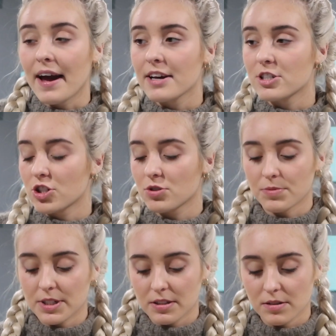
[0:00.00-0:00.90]
I just
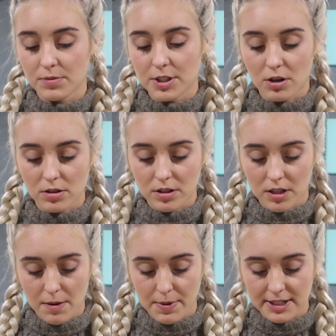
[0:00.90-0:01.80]
recently went to Ulta
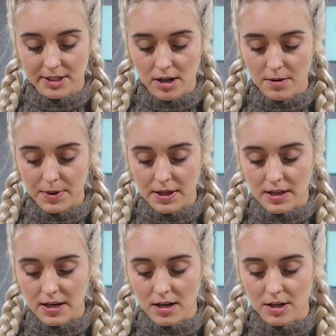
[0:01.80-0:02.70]
and I picked up
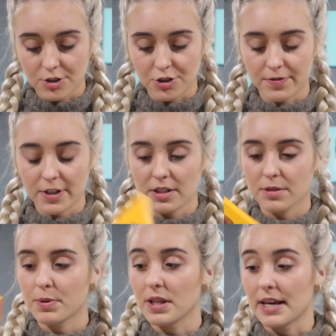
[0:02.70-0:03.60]
the
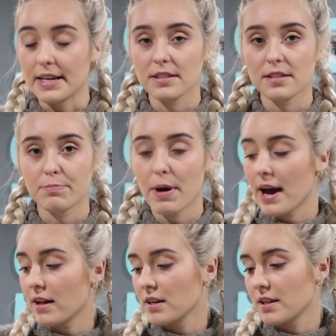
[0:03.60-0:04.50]
JUVIA'S Place
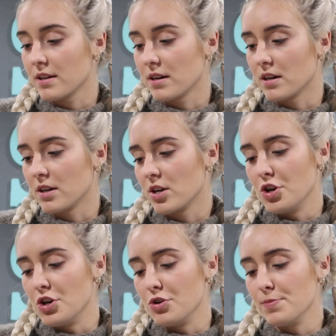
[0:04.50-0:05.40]
palette, the
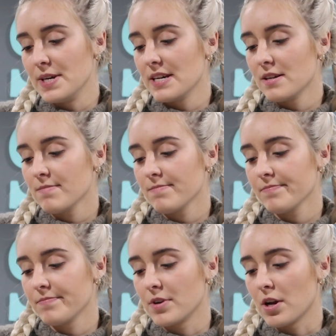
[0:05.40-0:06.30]
Nubian
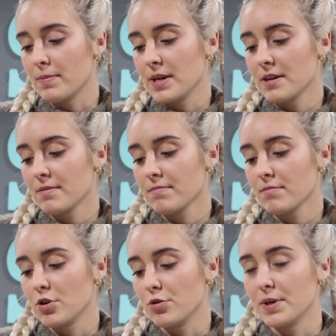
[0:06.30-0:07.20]

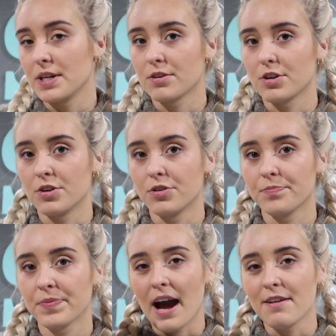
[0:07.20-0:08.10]

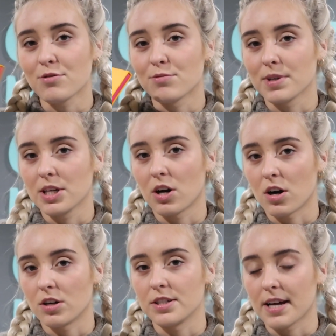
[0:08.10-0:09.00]
2. I have a really
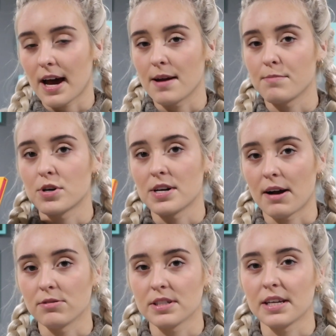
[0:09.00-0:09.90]
hard time
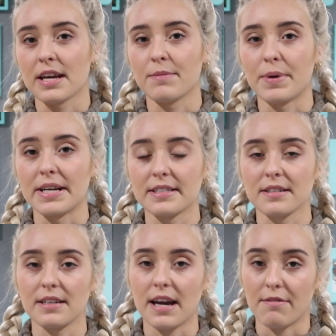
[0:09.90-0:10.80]
pronouncing
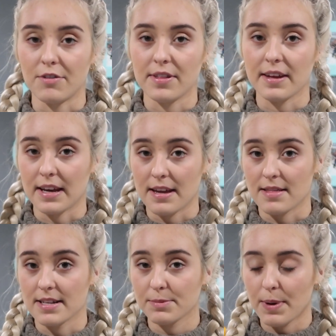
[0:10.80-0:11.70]
basically everything
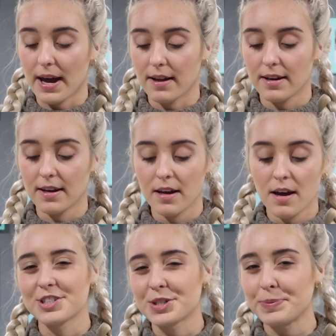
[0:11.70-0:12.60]
in this palette.
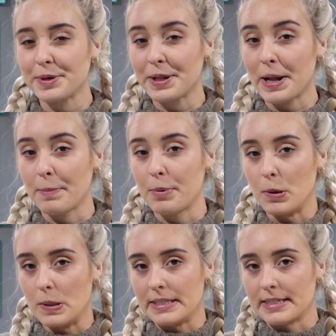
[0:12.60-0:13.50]
There's gonna be a lot of
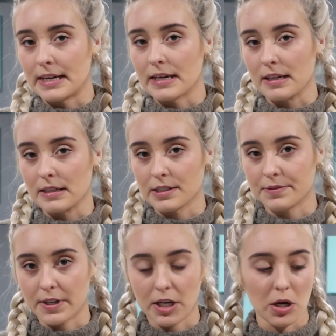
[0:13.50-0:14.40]
pointing in this
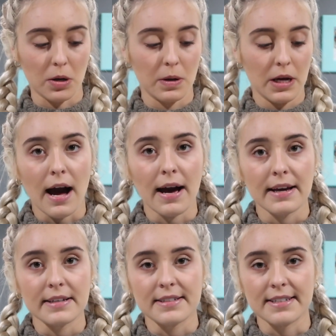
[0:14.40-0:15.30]
video.
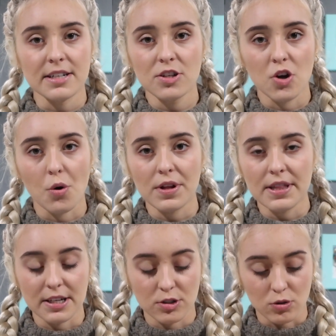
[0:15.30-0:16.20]
I didn't know
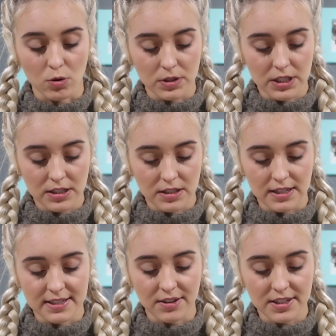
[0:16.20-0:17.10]
that they sold these.
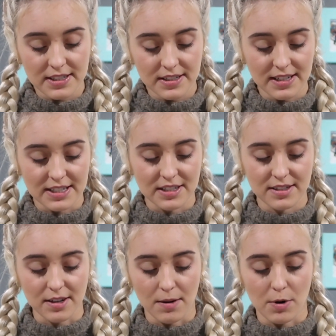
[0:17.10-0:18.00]
They sell these at like
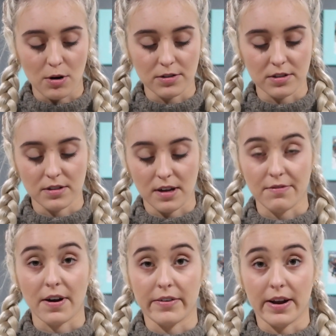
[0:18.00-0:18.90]
some Ultas, I
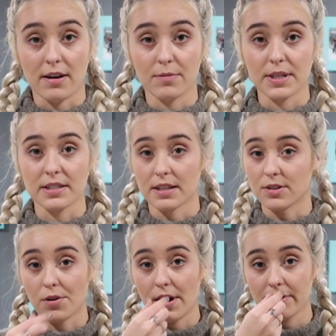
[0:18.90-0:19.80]
found out, because they
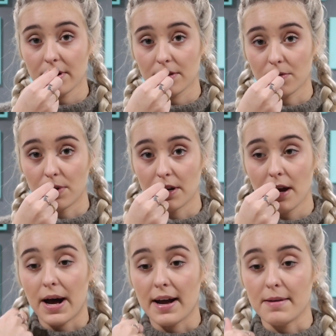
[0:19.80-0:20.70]
don't have it at the one
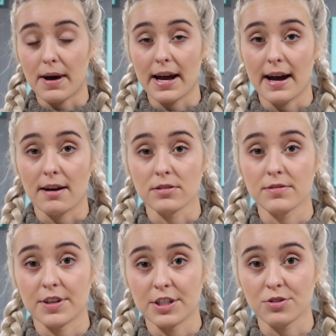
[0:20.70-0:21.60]
by my
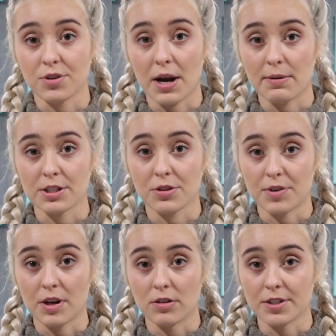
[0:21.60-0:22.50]
house. Funny story, I went to
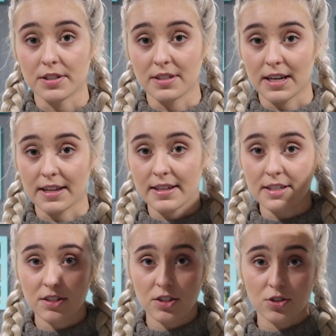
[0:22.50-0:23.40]
3 Ultas to get
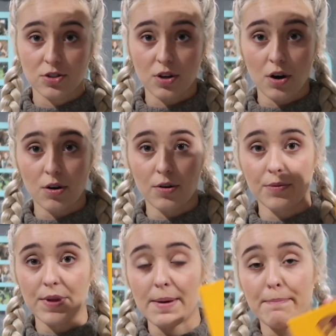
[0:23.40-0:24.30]
this,
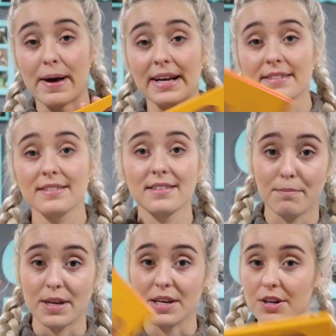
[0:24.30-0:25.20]
so it best
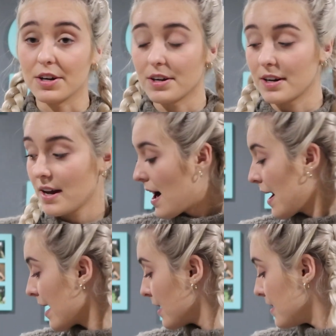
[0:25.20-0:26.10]
be good.
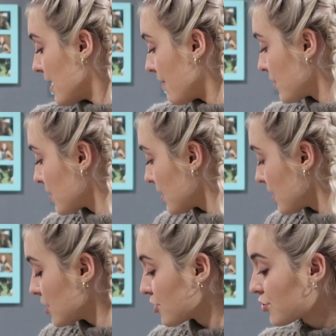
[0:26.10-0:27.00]
I
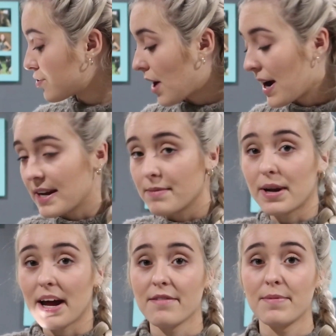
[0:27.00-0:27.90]
never tried it,
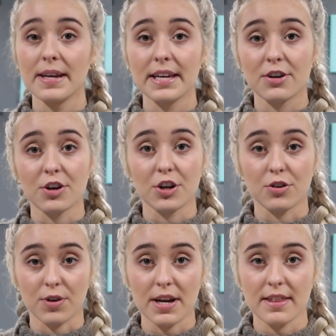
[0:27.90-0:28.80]
but I've been
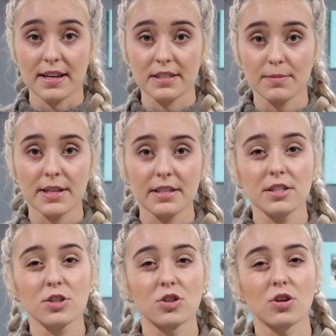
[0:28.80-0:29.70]
hearing great things about
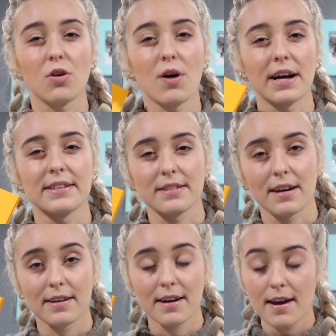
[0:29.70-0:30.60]
this, so I
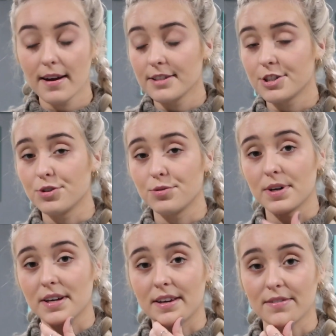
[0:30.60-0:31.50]
decided
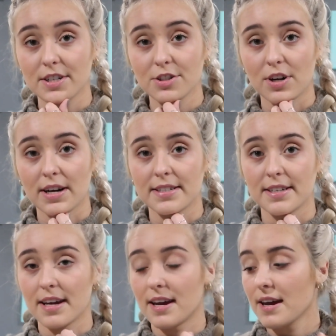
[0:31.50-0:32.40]
to give it a try
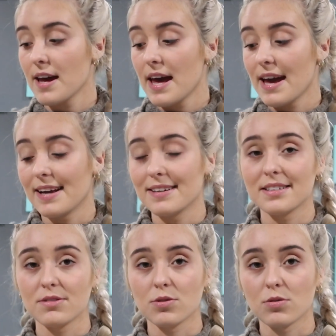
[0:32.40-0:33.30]
today.
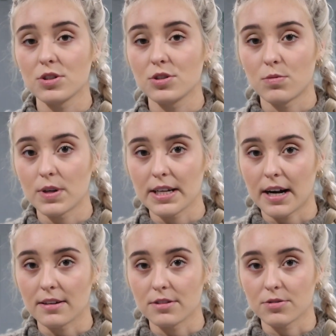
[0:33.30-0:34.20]
And it was only
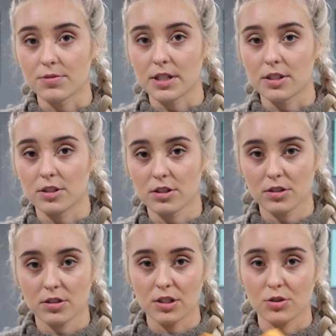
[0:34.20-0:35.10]
$20,
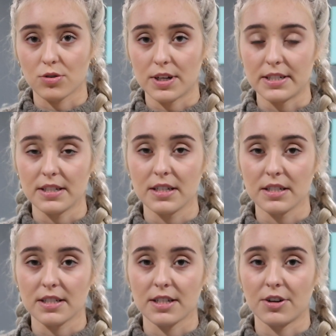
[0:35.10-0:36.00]
which is crazy
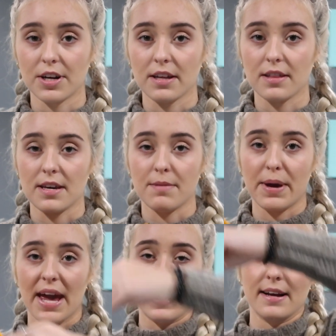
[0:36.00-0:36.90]
considering the
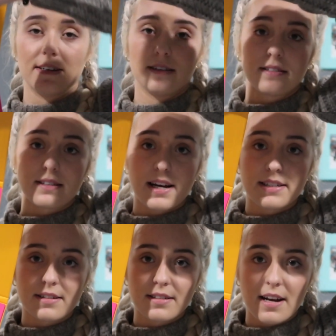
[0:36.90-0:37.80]
pan
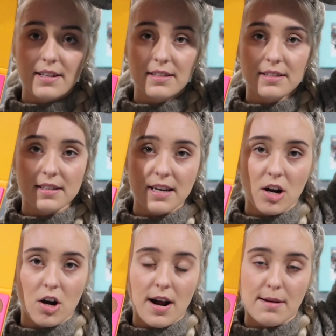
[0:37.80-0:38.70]
sizes on this
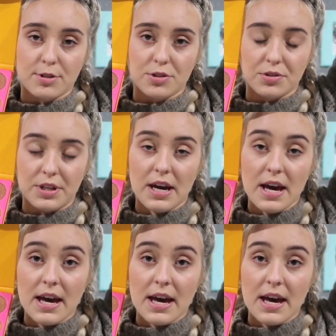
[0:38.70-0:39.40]
thing are absolutely